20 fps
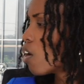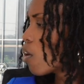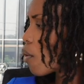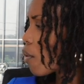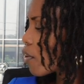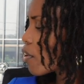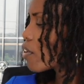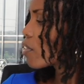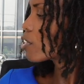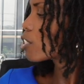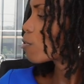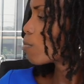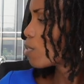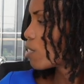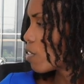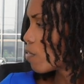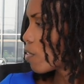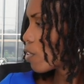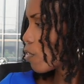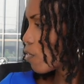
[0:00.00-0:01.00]
or the
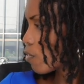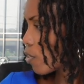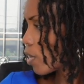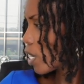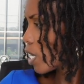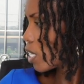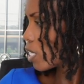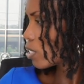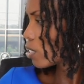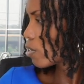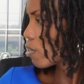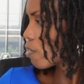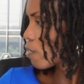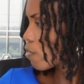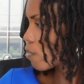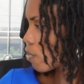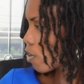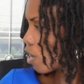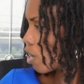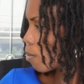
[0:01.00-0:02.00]
specific phrase
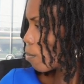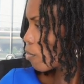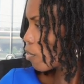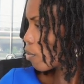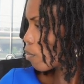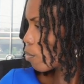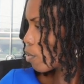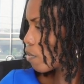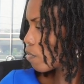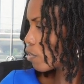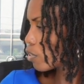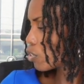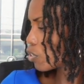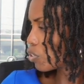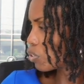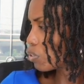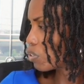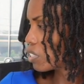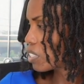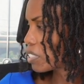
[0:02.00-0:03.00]
from the river
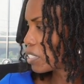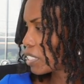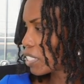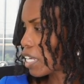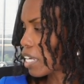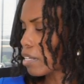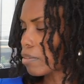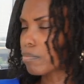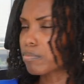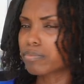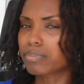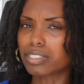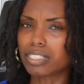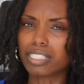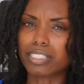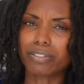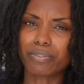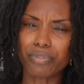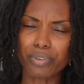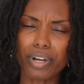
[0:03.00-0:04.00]
to the sea.
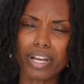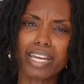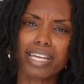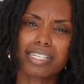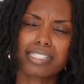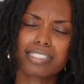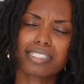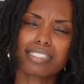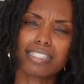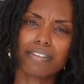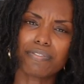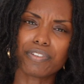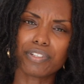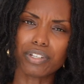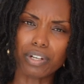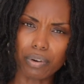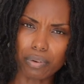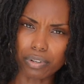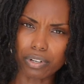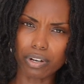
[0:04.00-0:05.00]
This phrase, if you
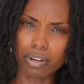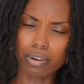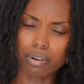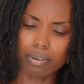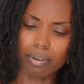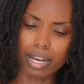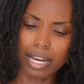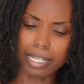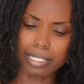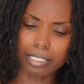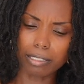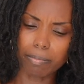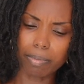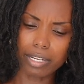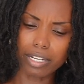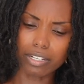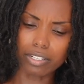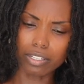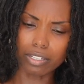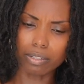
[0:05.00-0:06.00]
don't know, has
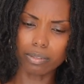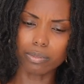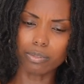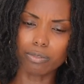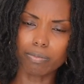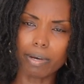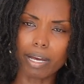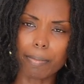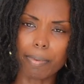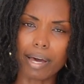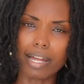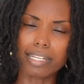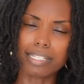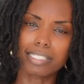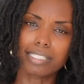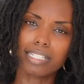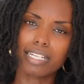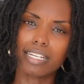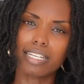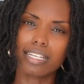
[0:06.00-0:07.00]
been used by
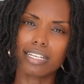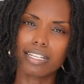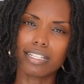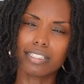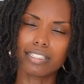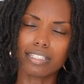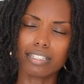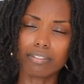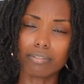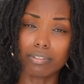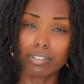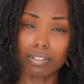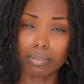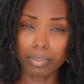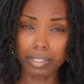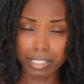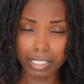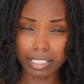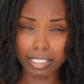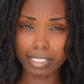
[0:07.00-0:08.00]
Palestinians in the
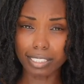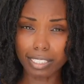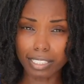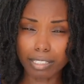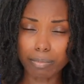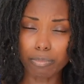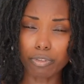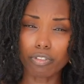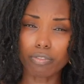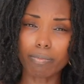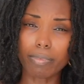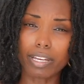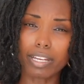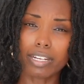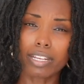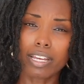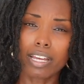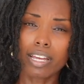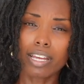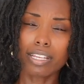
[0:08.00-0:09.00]
resistance
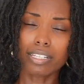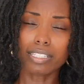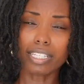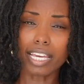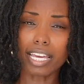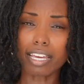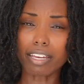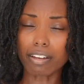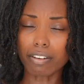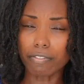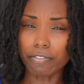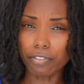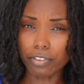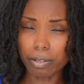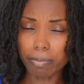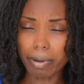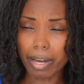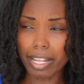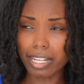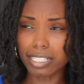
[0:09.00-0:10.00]
movement, saying a
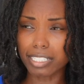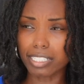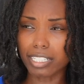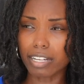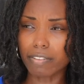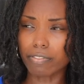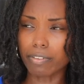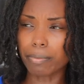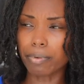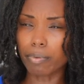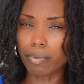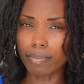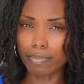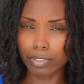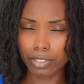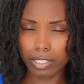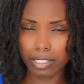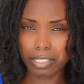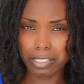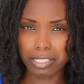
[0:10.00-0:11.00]
free Palestine from the
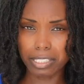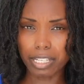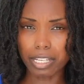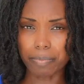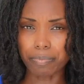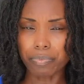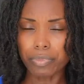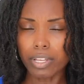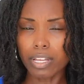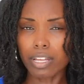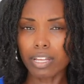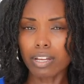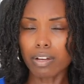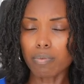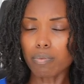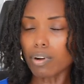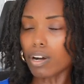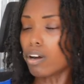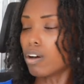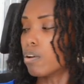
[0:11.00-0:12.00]
river to the sea.
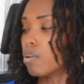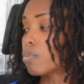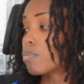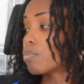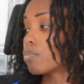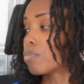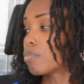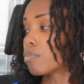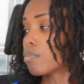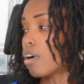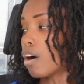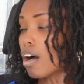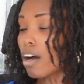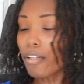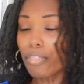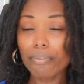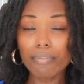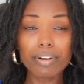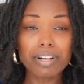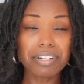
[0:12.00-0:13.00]
Well,
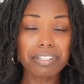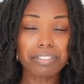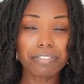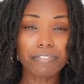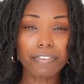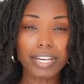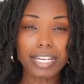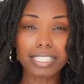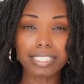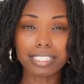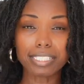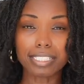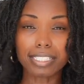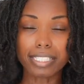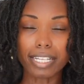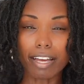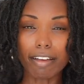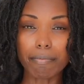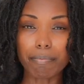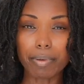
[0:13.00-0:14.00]
all three of these
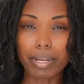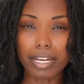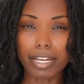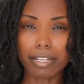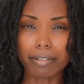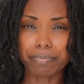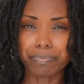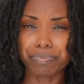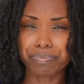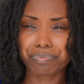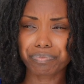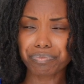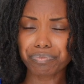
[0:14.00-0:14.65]
phases have been